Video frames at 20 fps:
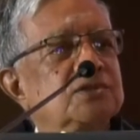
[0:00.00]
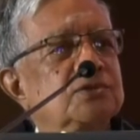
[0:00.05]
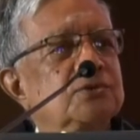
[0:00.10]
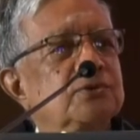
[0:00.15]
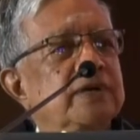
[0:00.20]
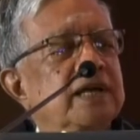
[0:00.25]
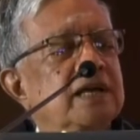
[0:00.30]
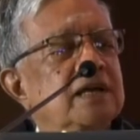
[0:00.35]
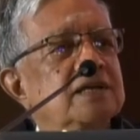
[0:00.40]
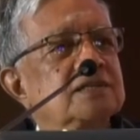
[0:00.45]

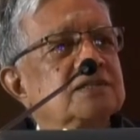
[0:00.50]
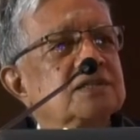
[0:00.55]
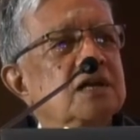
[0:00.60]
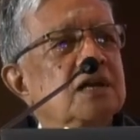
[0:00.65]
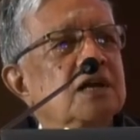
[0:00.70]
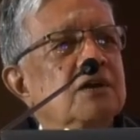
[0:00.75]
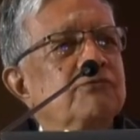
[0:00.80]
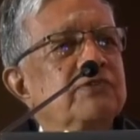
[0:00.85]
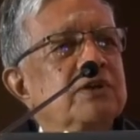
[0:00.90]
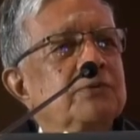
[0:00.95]
days,
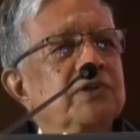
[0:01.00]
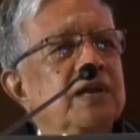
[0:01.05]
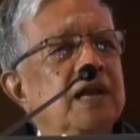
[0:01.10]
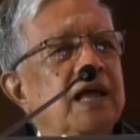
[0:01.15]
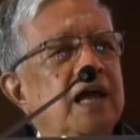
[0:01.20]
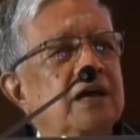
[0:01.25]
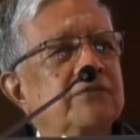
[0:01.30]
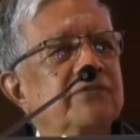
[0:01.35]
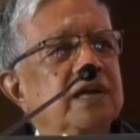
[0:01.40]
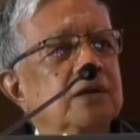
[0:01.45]
we will
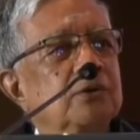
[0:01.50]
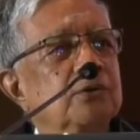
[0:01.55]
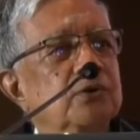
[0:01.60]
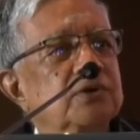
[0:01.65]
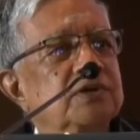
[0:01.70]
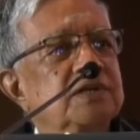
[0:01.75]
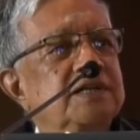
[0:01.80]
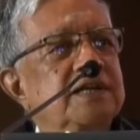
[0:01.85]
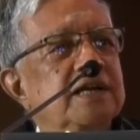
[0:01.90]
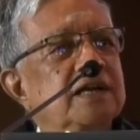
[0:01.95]
have a
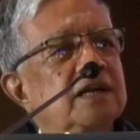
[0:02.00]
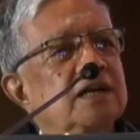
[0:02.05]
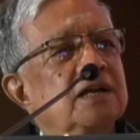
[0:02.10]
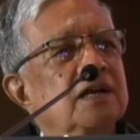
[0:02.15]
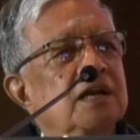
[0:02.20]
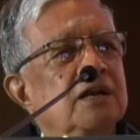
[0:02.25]
good